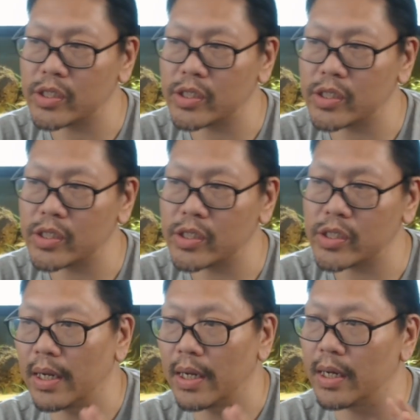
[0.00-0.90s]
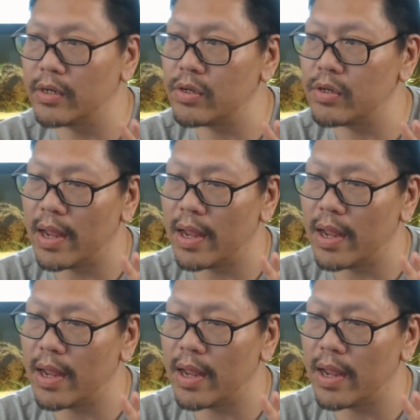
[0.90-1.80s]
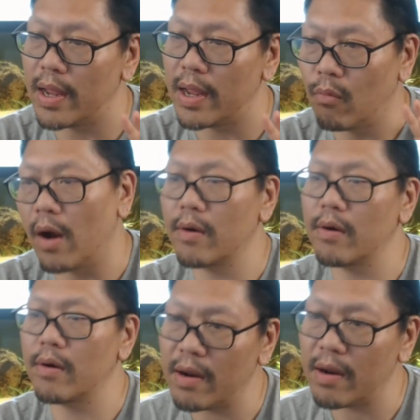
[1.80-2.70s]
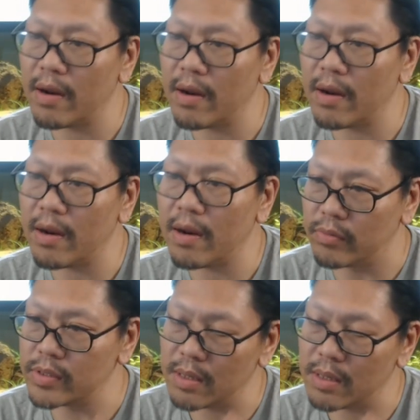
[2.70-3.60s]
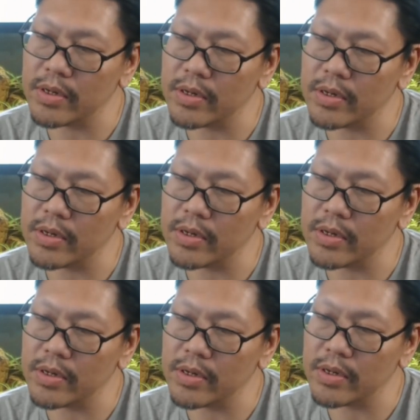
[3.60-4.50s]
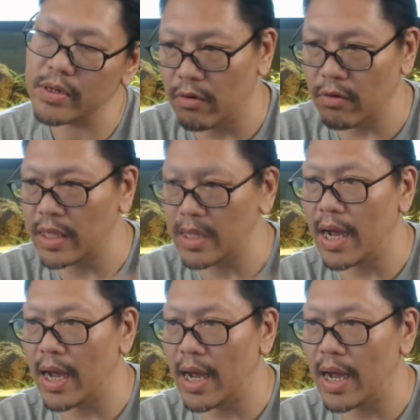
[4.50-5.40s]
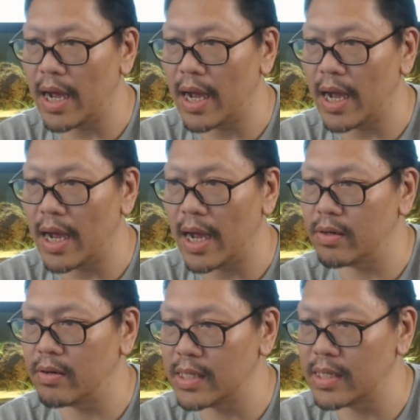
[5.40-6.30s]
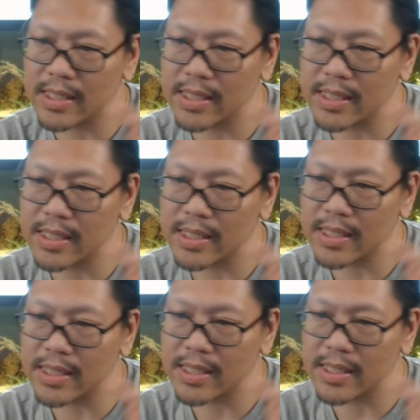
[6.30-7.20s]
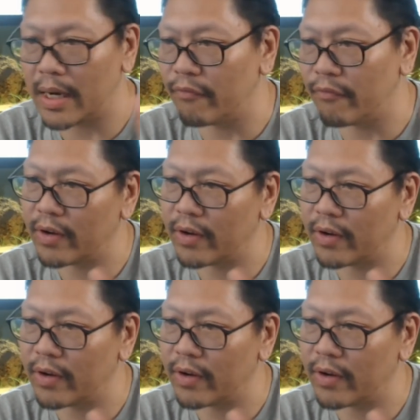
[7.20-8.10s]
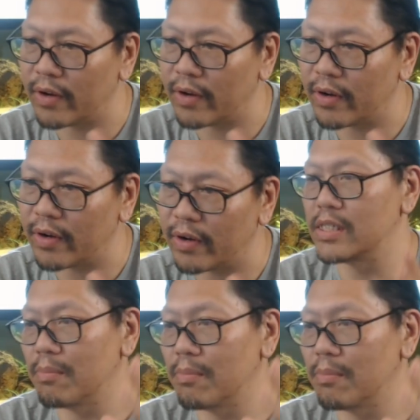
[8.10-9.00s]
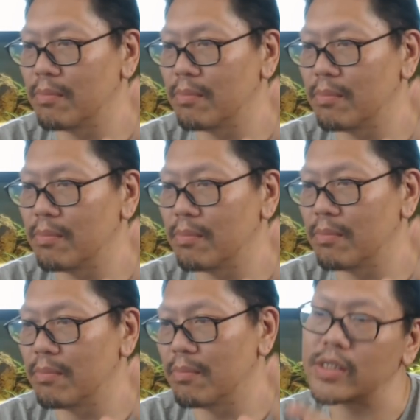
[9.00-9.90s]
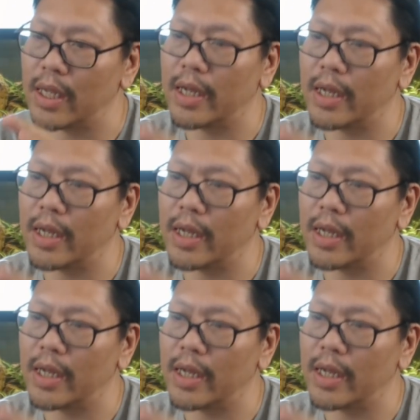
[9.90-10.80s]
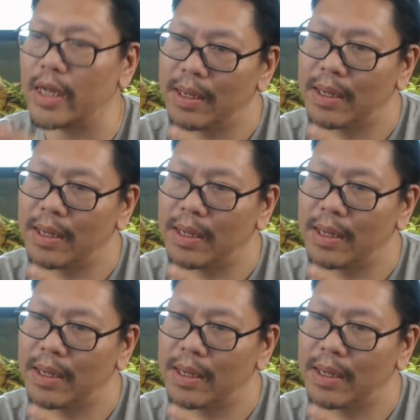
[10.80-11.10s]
you're putting it into a water environment to grow submersed, then you'll get dieback. So it's kind of hard. You got to kind of figure out what it is. Ammonia burn looks like it kind of being